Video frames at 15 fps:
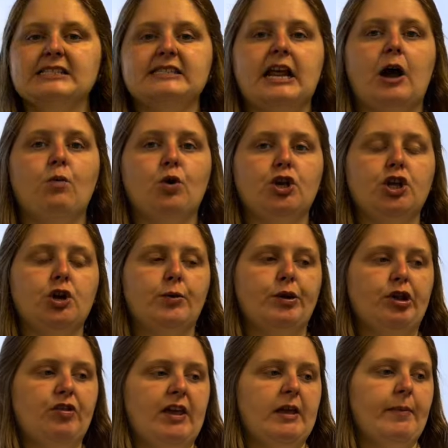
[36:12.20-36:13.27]
that I want you to
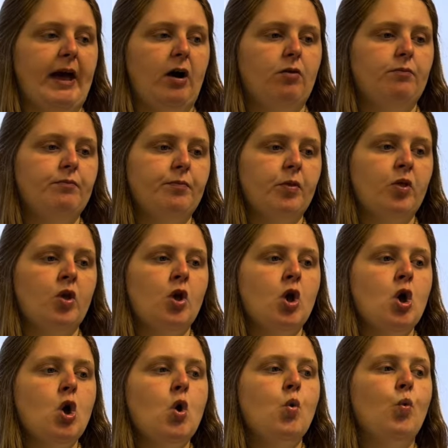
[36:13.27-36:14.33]
really think about.
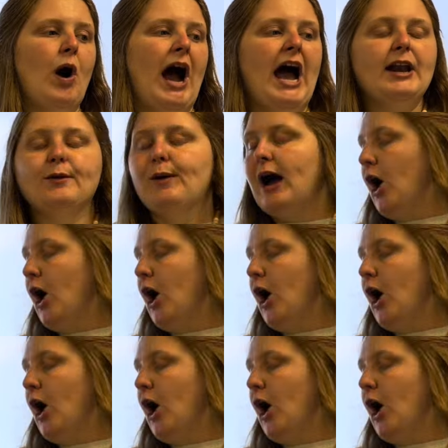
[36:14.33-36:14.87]
Why do I